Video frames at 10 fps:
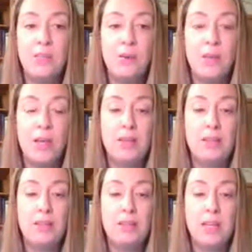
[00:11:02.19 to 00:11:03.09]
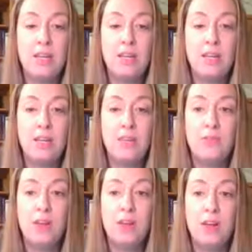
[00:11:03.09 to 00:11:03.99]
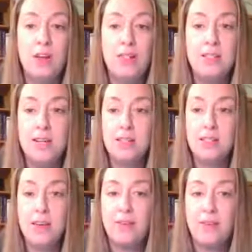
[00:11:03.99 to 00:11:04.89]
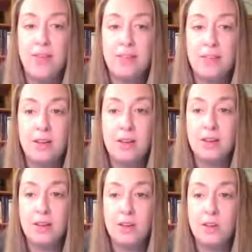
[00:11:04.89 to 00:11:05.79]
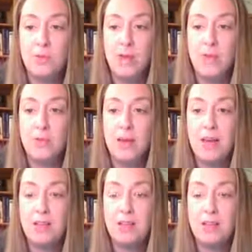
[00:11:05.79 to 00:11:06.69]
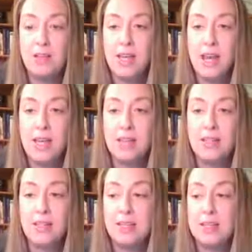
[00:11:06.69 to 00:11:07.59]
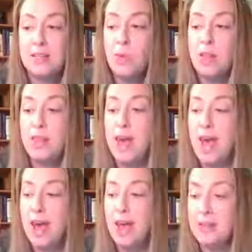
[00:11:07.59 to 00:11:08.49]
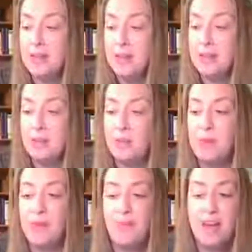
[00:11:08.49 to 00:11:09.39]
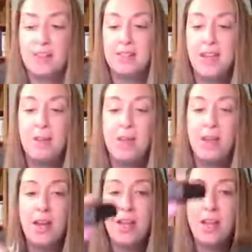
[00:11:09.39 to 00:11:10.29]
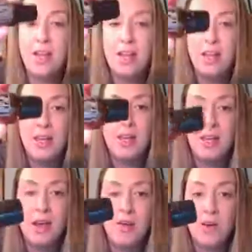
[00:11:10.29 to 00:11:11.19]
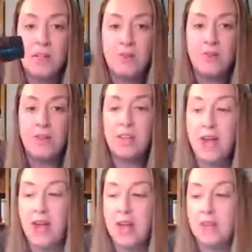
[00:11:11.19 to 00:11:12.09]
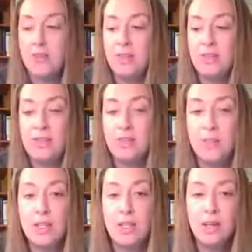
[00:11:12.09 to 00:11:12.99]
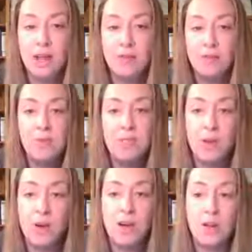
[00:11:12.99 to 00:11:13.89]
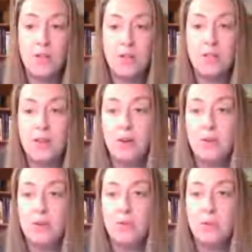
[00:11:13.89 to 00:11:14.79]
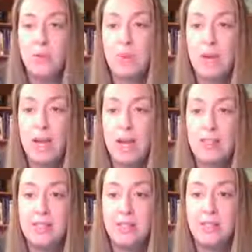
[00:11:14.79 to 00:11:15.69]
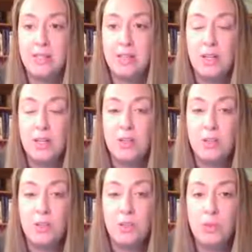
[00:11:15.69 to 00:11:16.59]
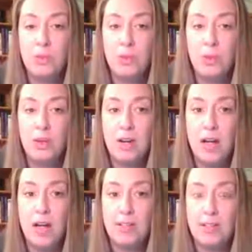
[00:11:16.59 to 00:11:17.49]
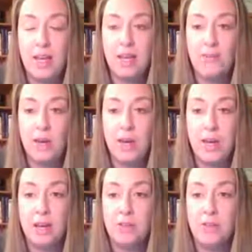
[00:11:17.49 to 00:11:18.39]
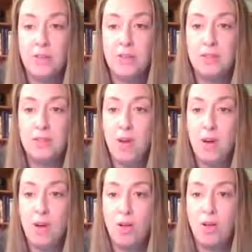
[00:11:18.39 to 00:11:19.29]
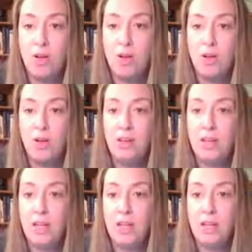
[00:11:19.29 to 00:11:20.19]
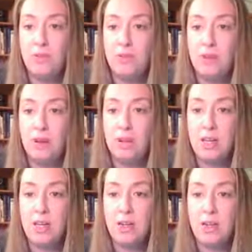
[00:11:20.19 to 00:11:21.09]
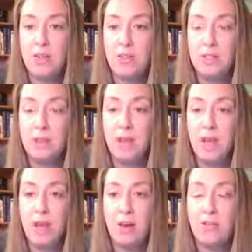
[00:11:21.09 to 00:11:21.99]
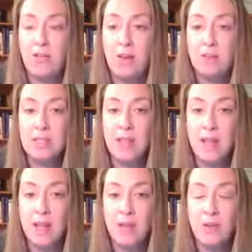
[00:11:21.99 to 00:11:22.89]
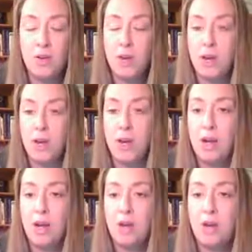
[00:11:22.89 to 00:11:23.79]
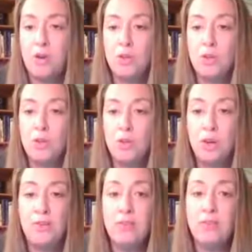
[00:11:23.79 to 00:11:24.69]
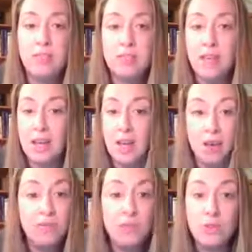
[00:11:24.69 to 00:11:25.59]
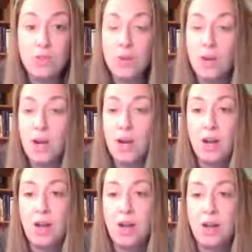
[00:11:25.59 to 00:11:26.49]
copaiba daily internally for your dogs? Yes, I have lots of dogs on copaiba, as long as it is one that has that supplement facts label on it. Always look for that. If it's just one that you got from the store, don't use those. Remember, guys, those are super, super not safe for animals at all. Any of those that you buy off of Amazon or the grocery store, even if it's like a health food store,